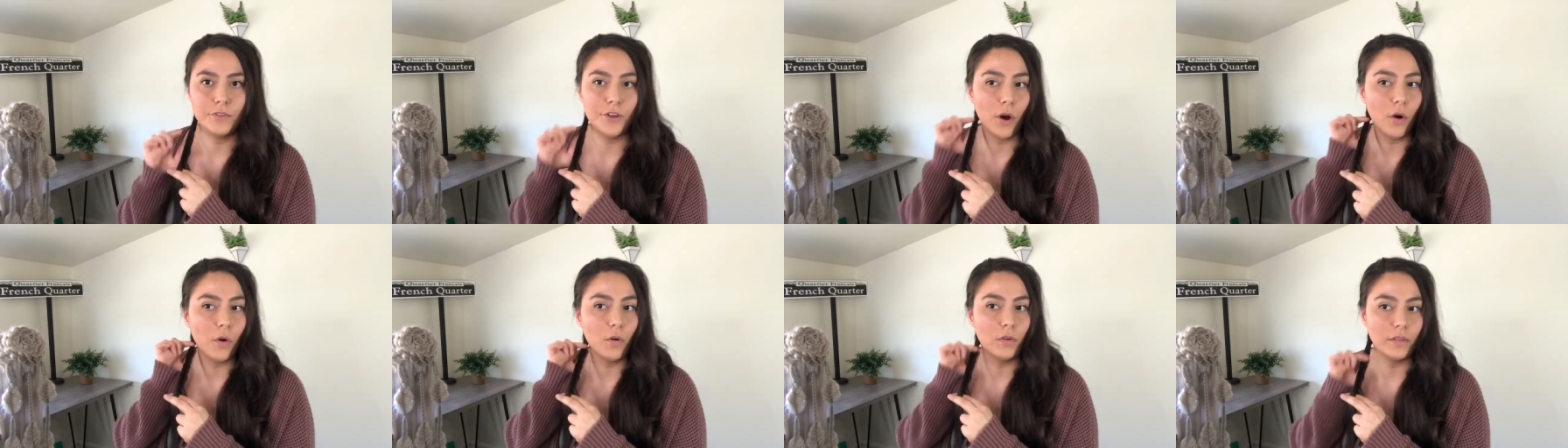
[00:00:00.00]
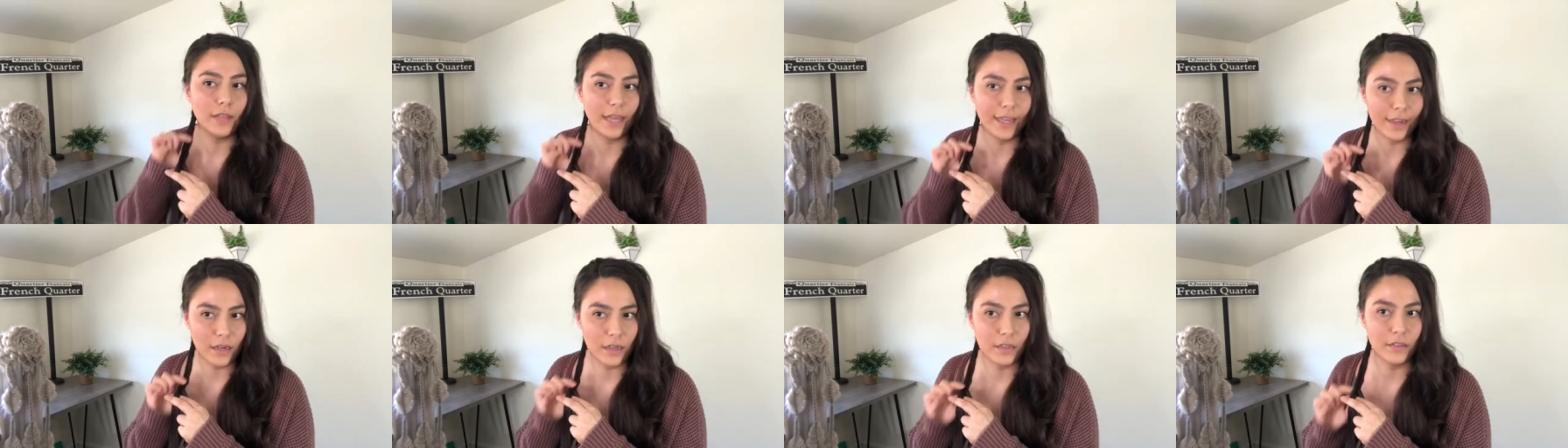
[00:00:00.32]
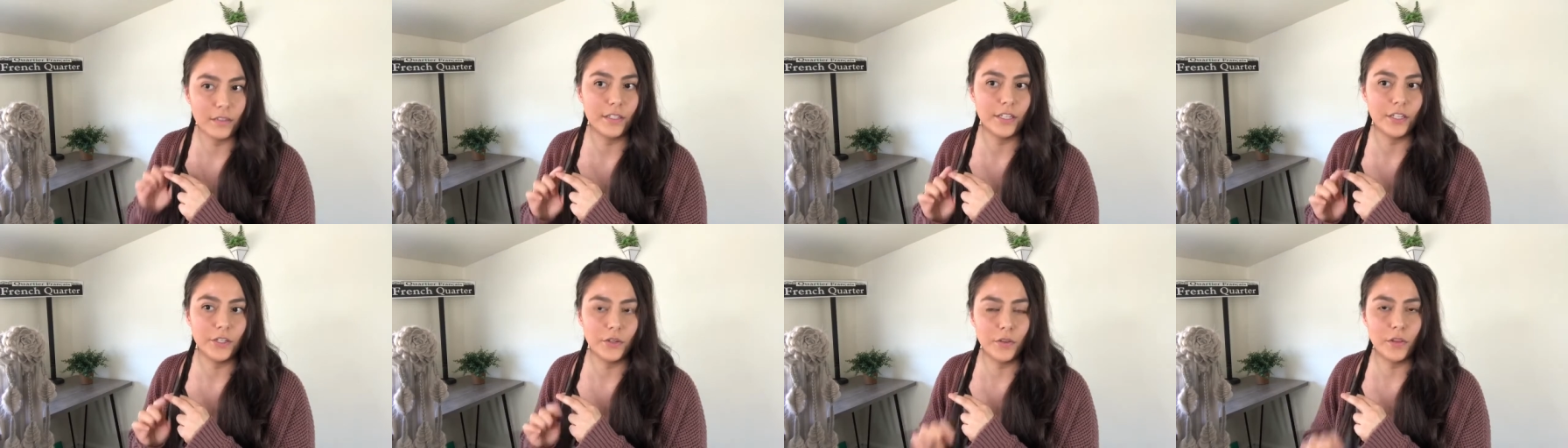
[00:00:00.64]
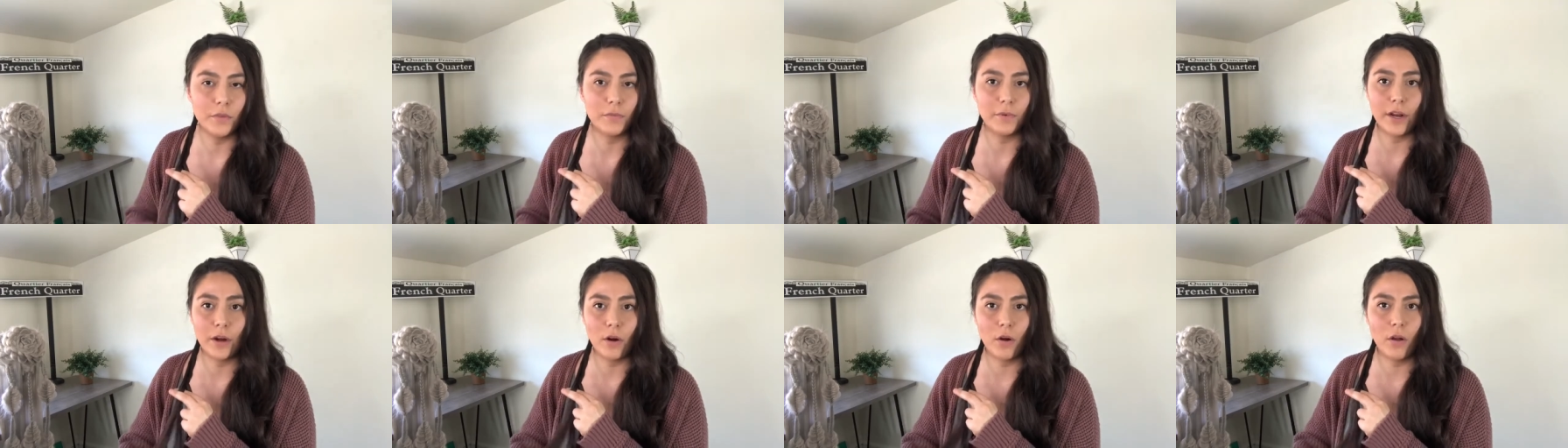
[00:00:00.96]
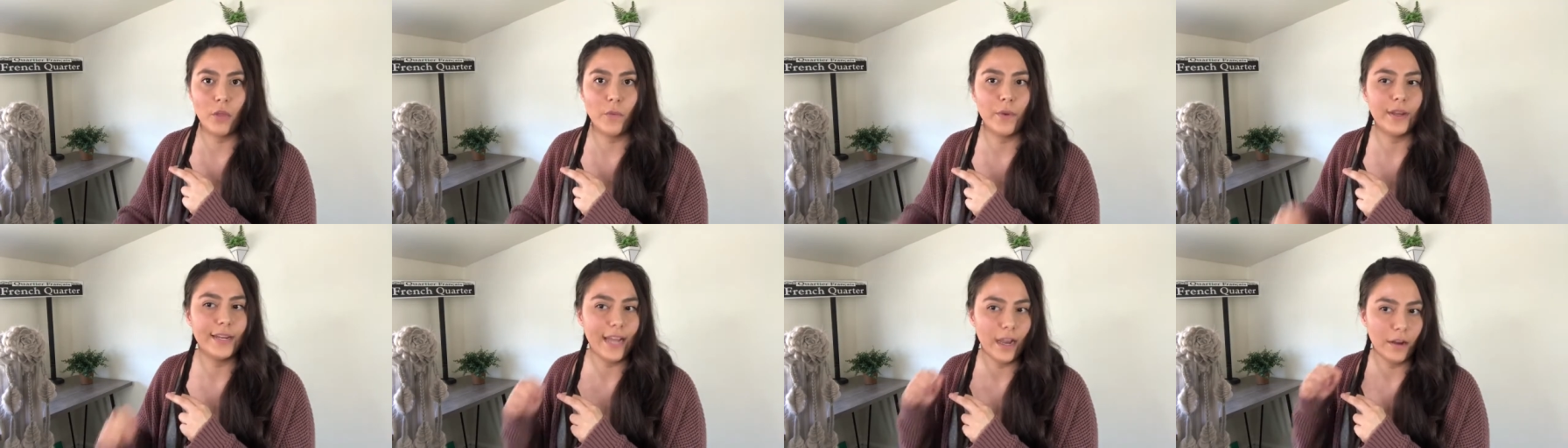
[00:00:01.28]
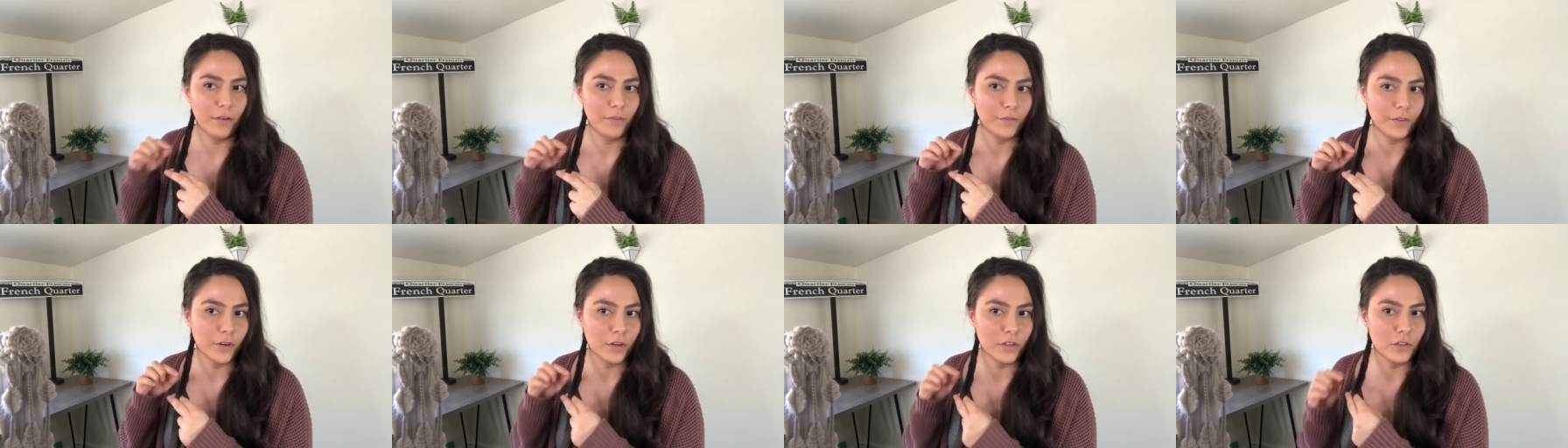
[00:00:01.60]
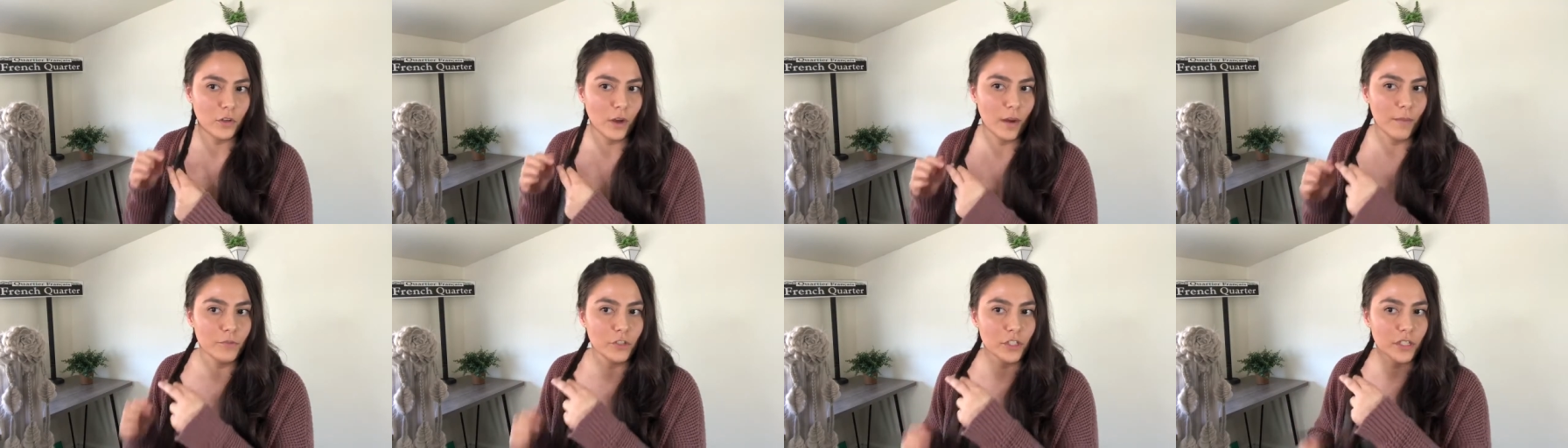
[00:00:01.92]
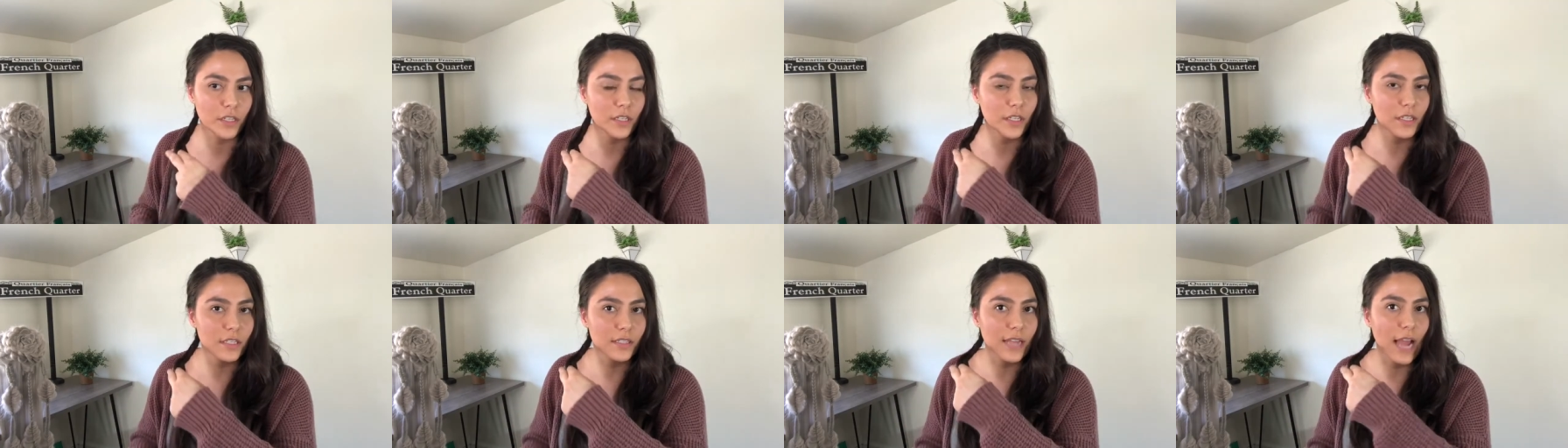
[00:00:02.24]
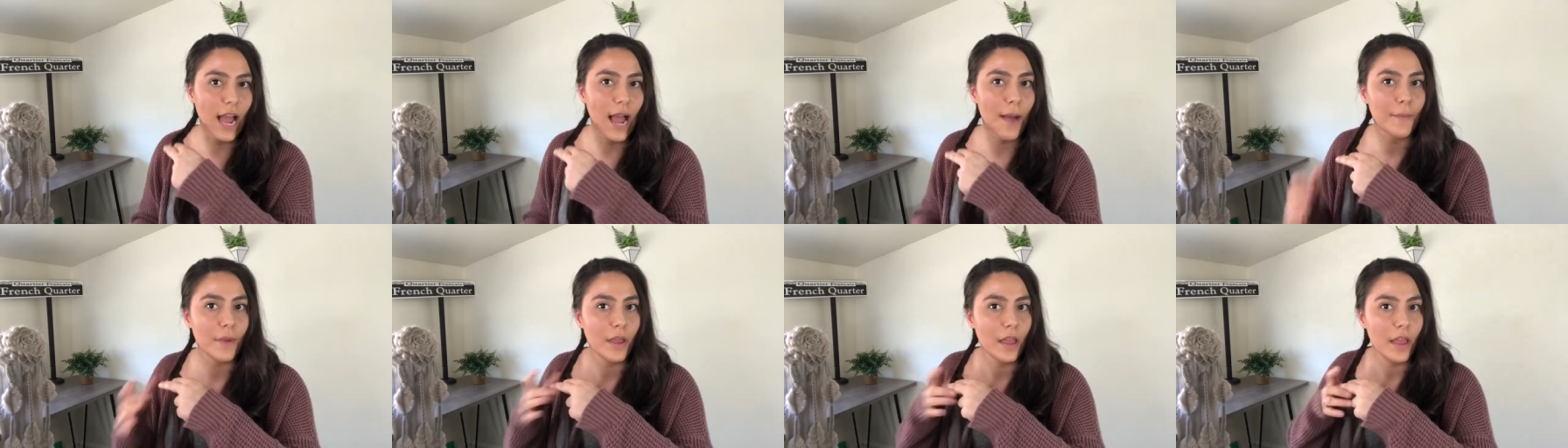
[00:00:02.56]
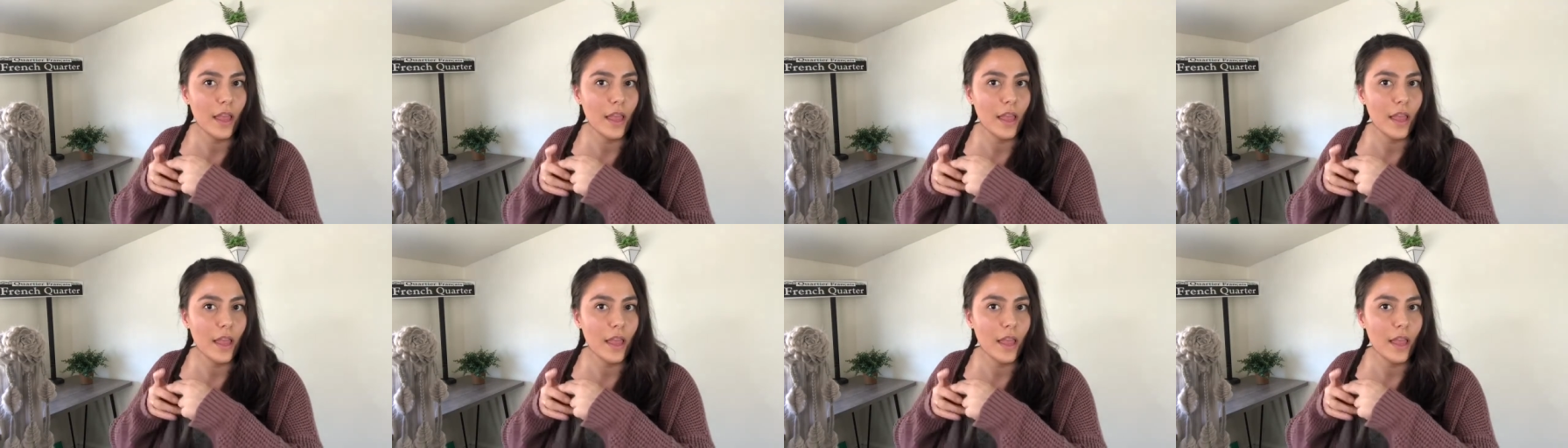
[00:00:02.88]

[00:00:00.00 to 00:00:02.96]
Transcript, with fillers: don't like continue the braid all the way down first. So I'm just gonna stop,